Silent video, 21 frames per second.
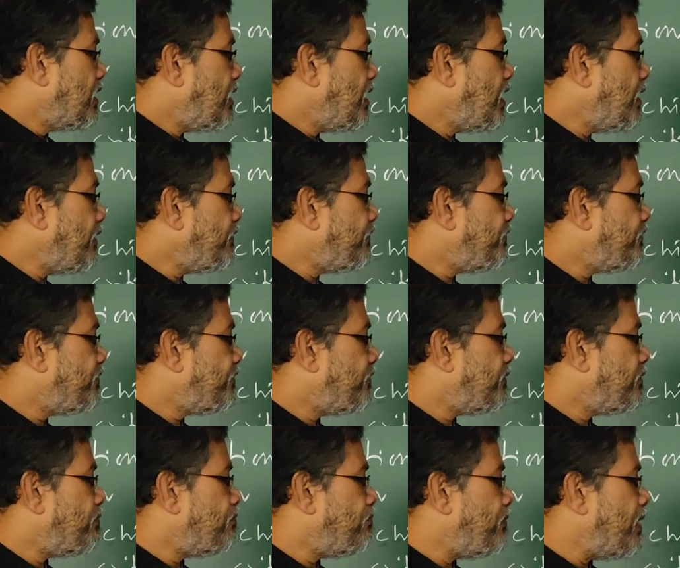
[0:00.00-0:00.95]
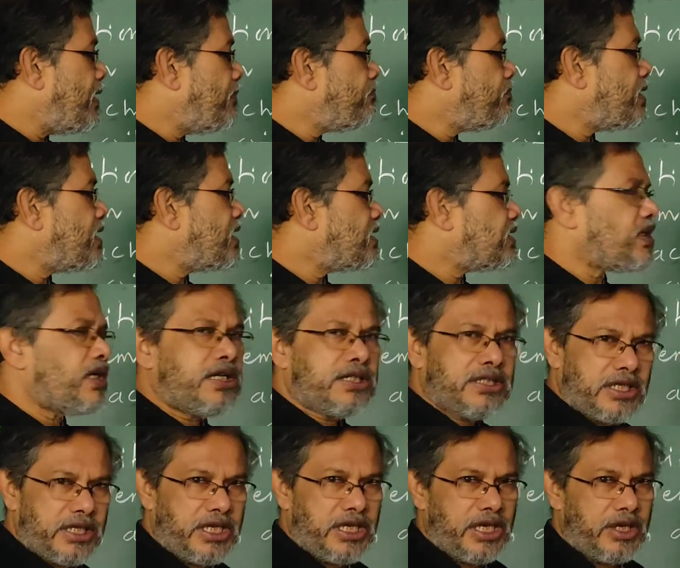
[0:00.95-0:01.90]
If members of
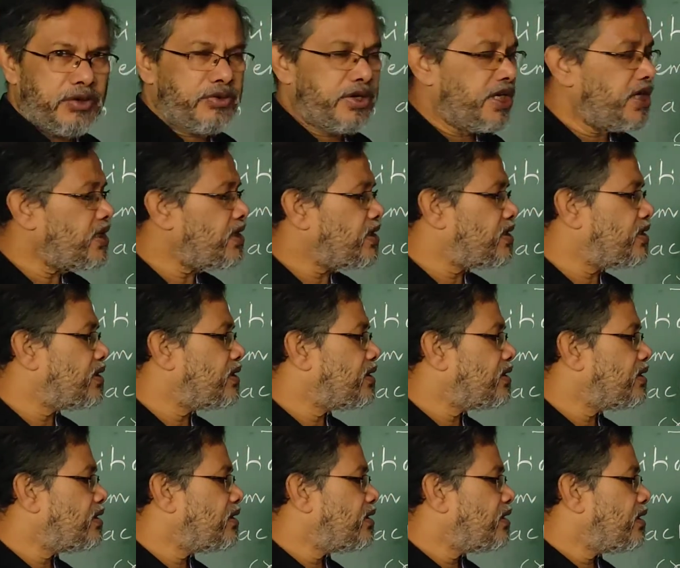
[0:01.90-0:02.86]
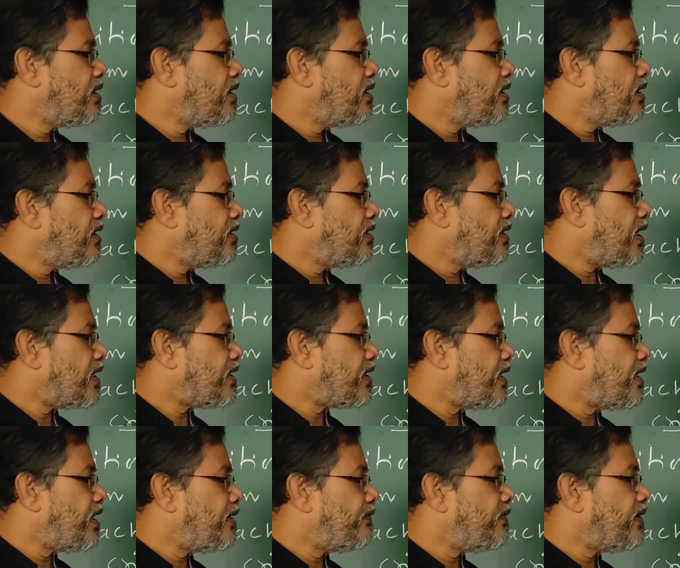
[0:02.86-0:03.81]
the unit that
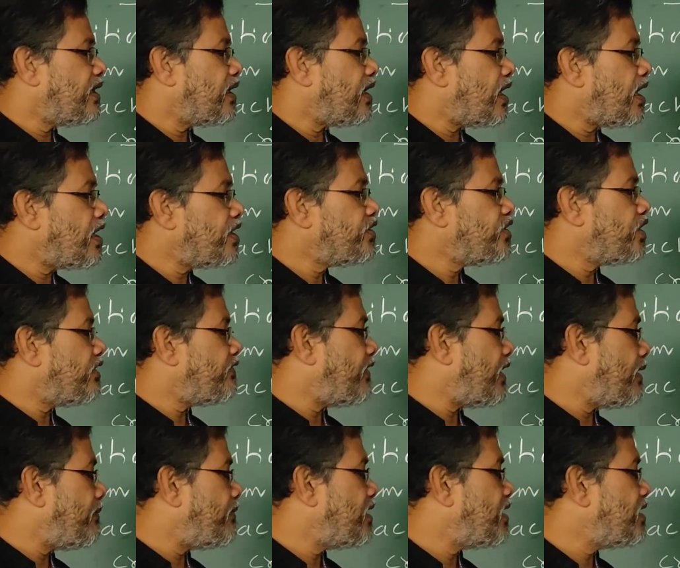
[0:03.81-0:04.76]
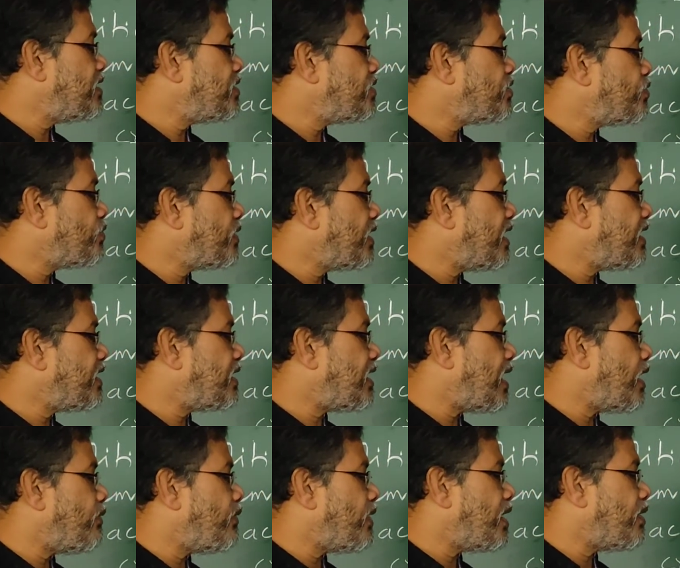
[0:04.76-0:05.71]
enable larger families to
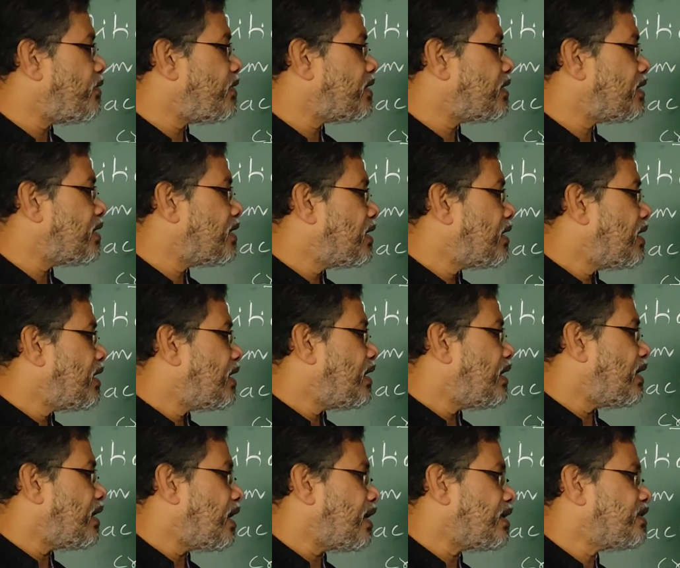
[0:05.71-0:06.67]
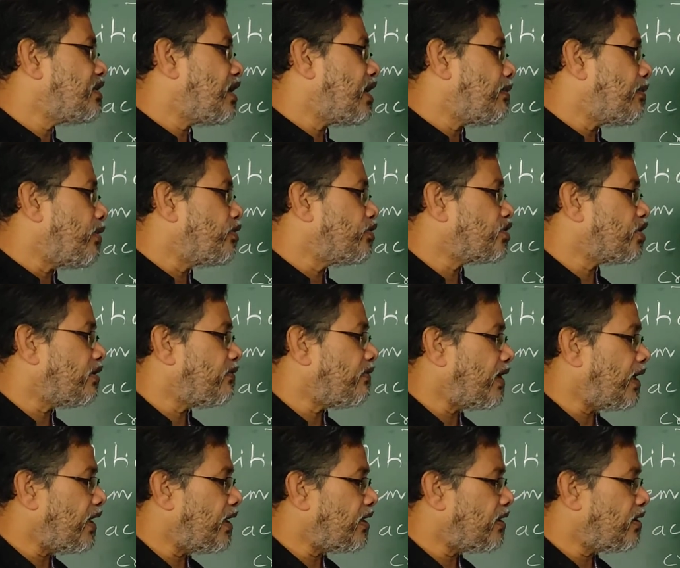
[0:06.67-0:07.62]
get away with larger amounts of
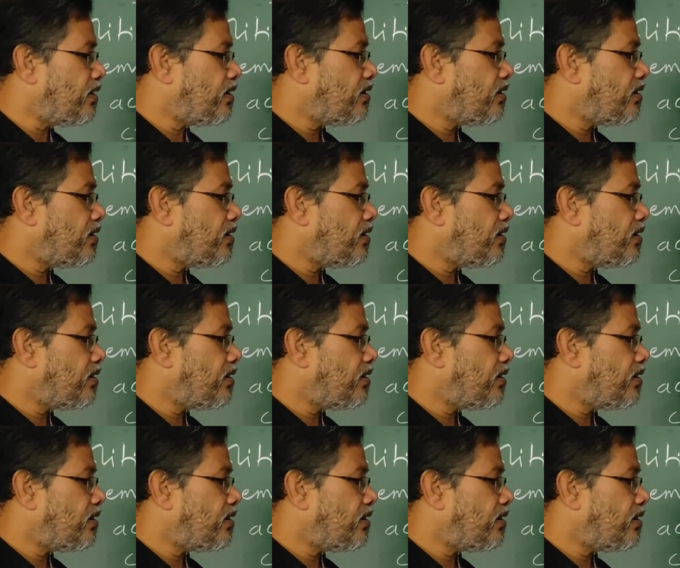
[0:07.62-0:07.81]
land.